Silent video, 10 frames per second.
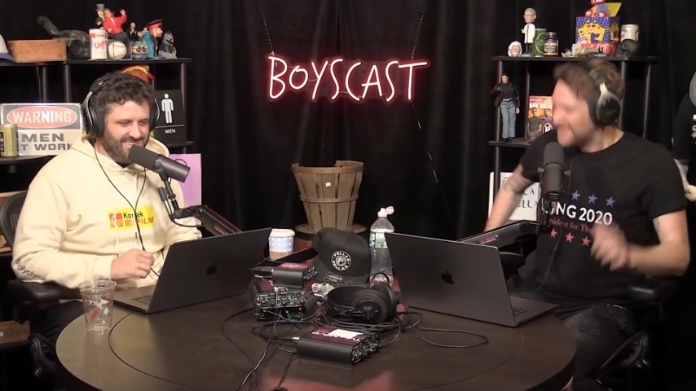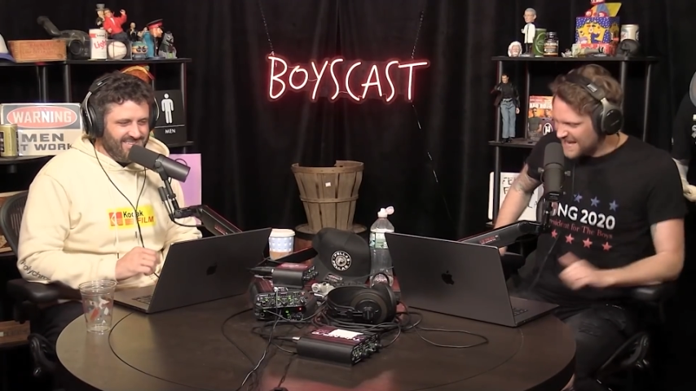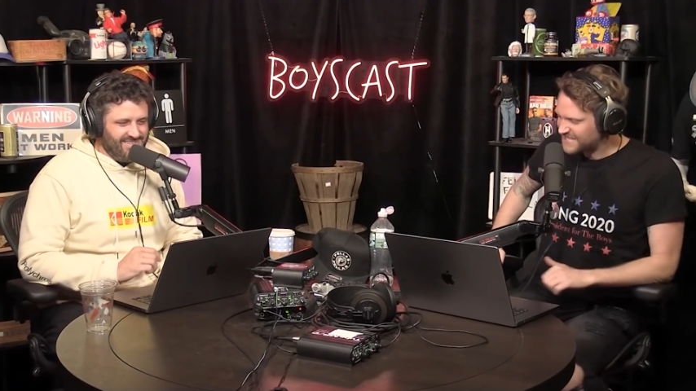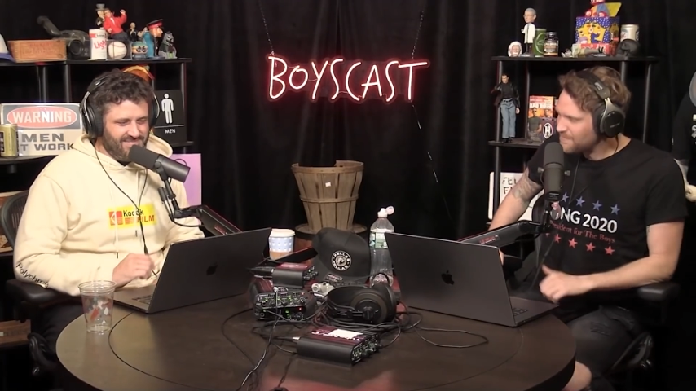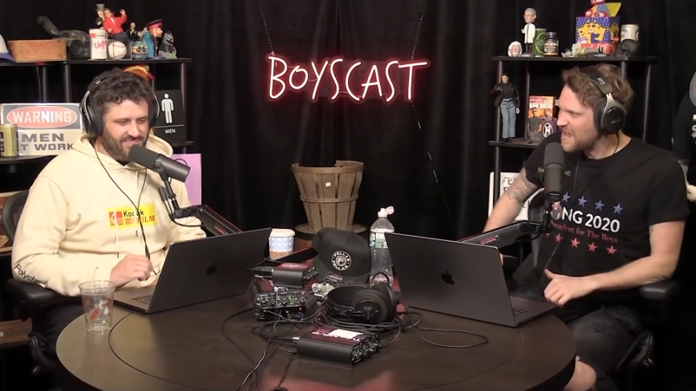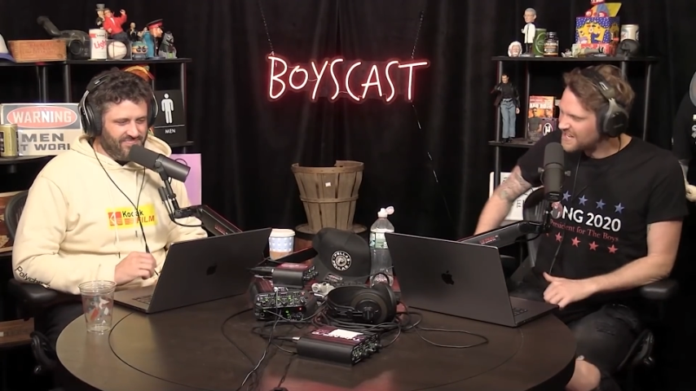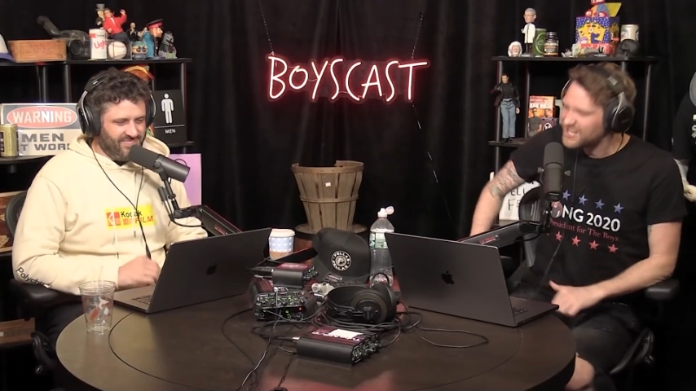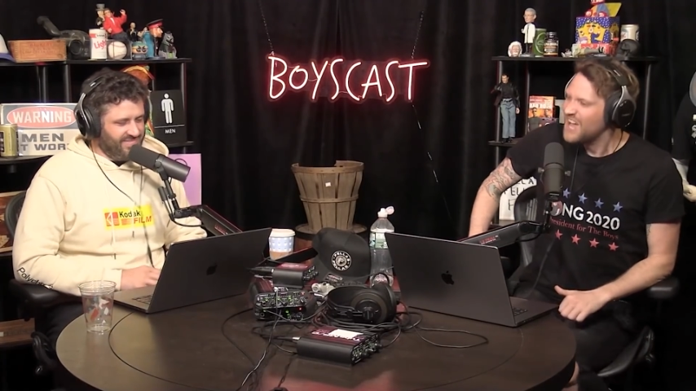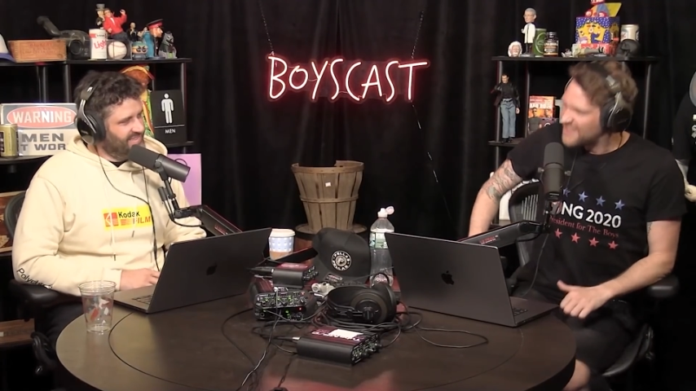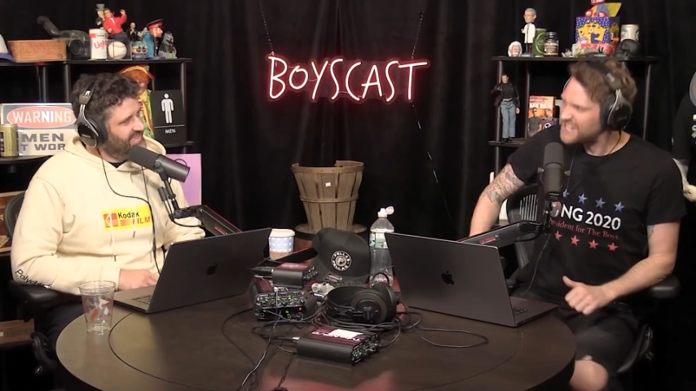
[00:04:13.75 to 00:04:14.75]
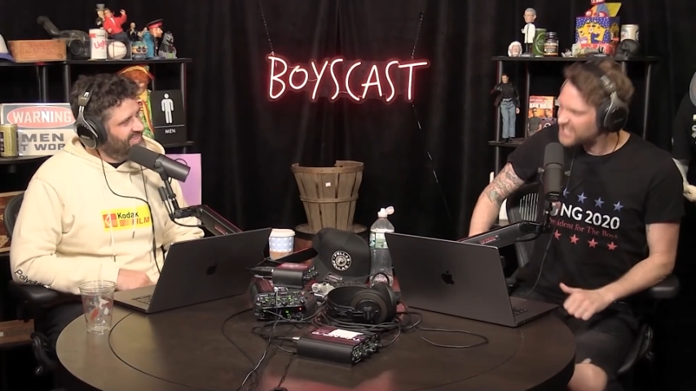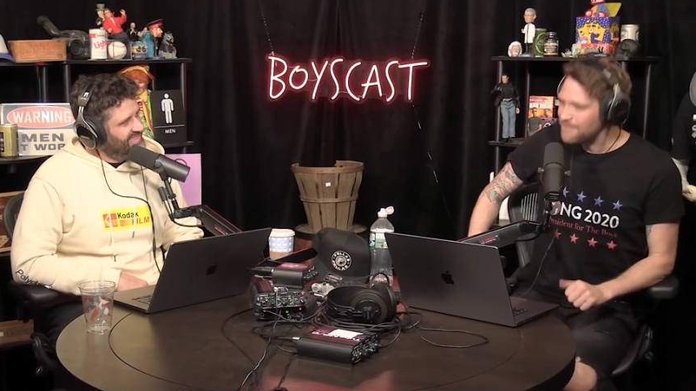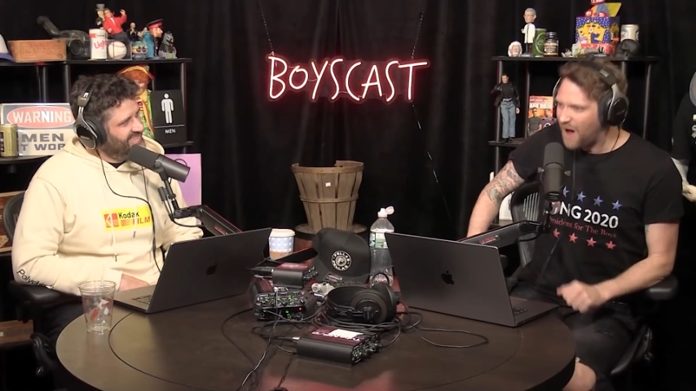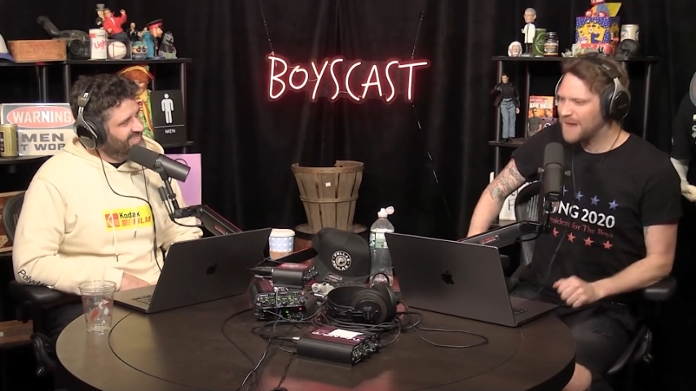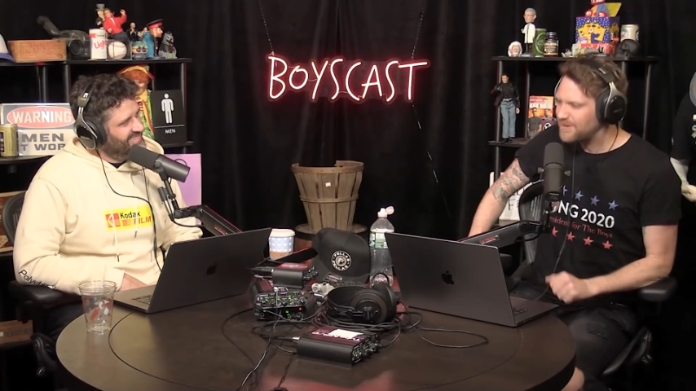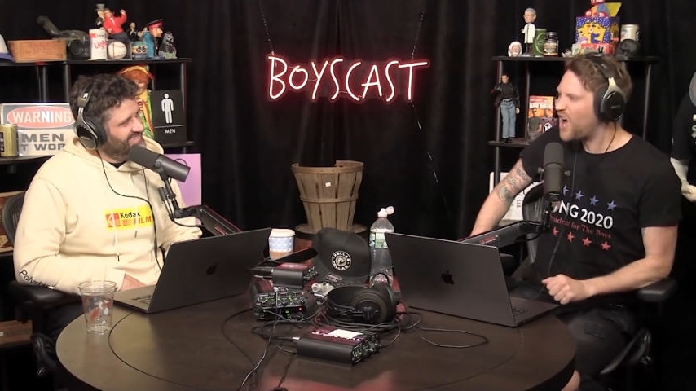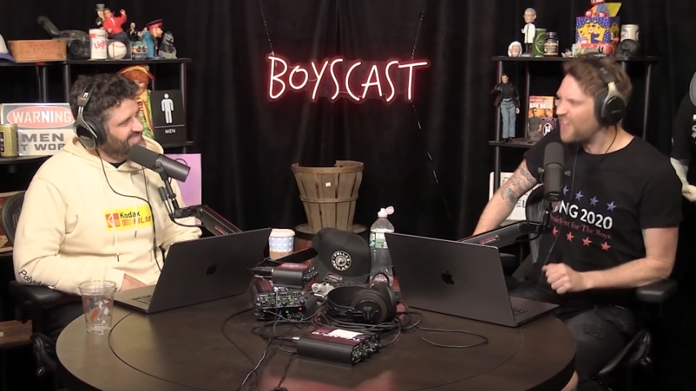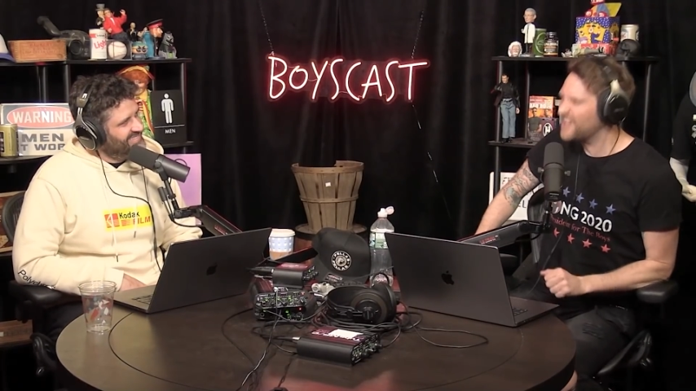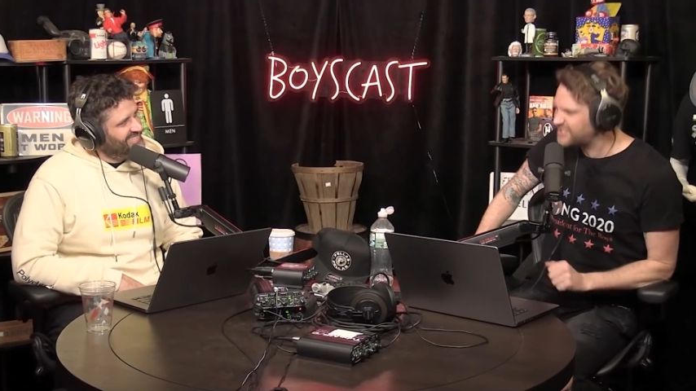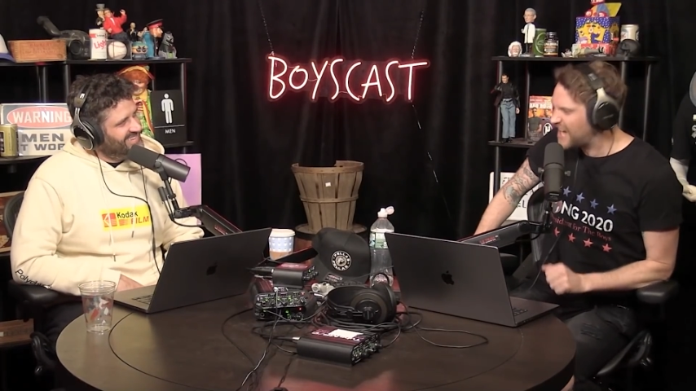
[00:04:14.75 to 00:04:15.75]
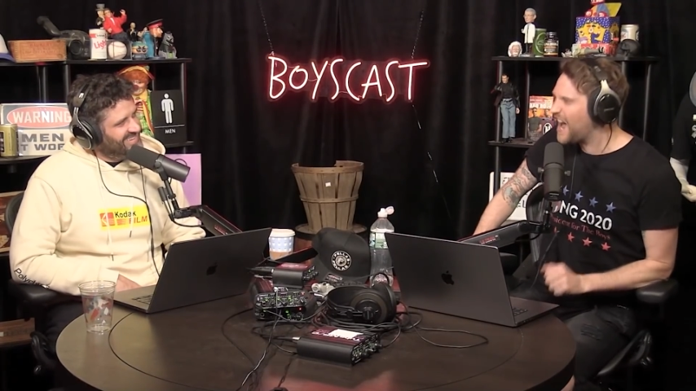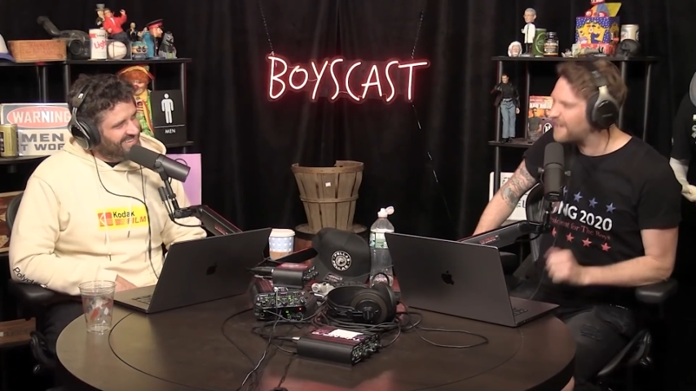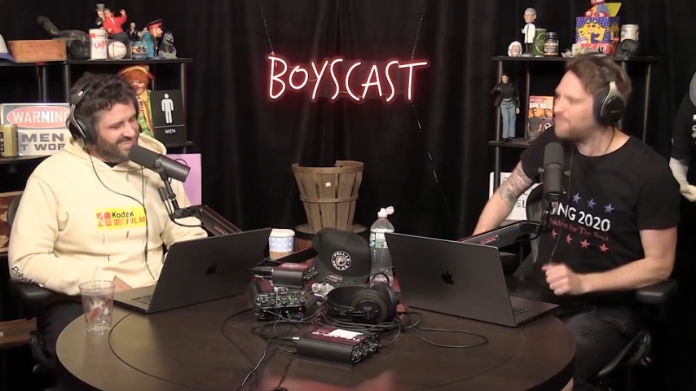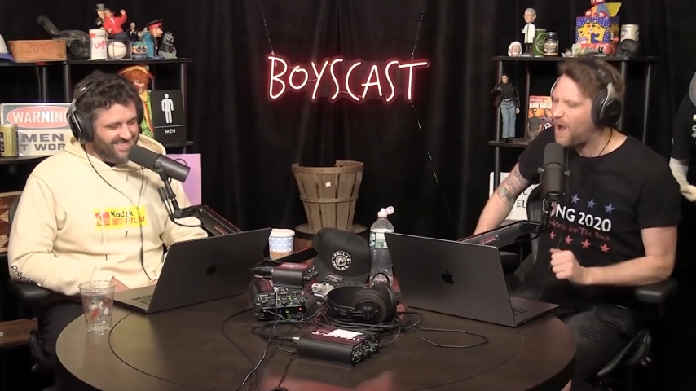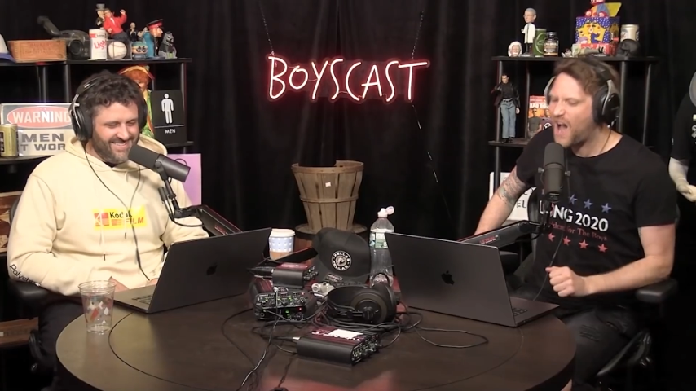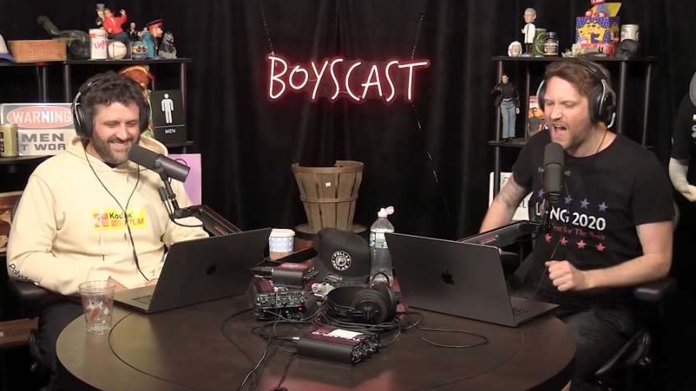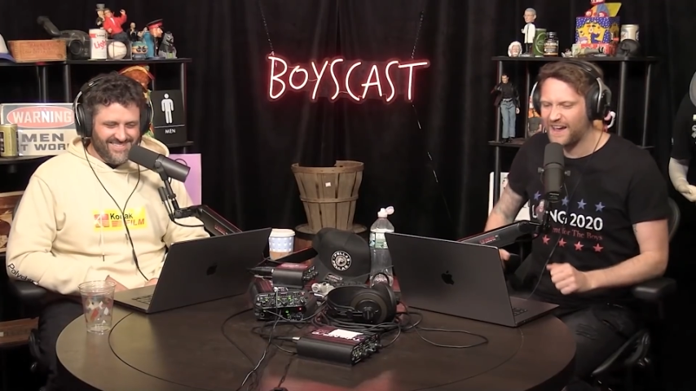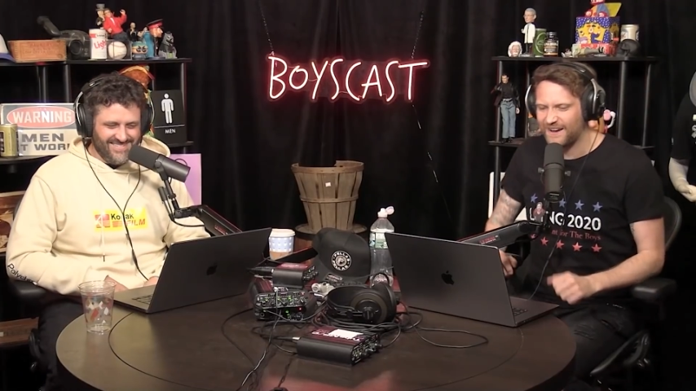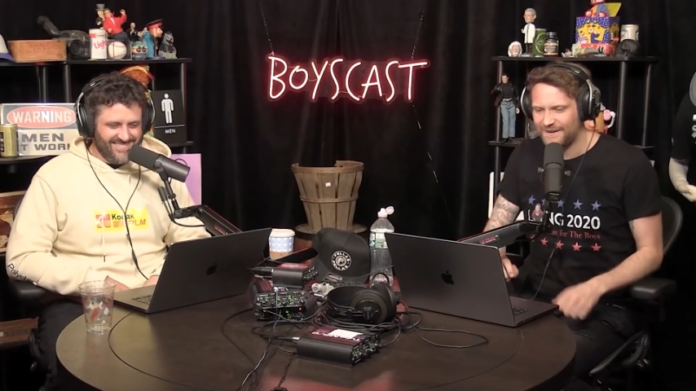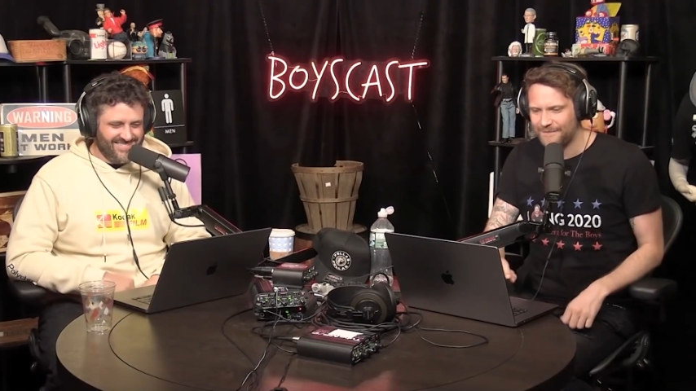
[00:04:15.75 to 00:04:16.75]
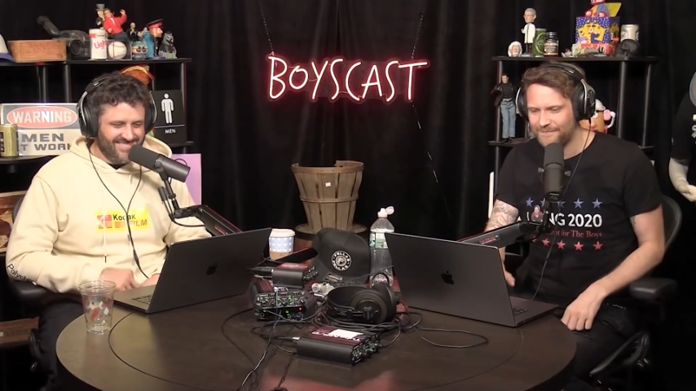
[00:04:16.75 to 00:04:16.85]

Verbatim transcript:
Speaker 1: This means that she might be on the standby.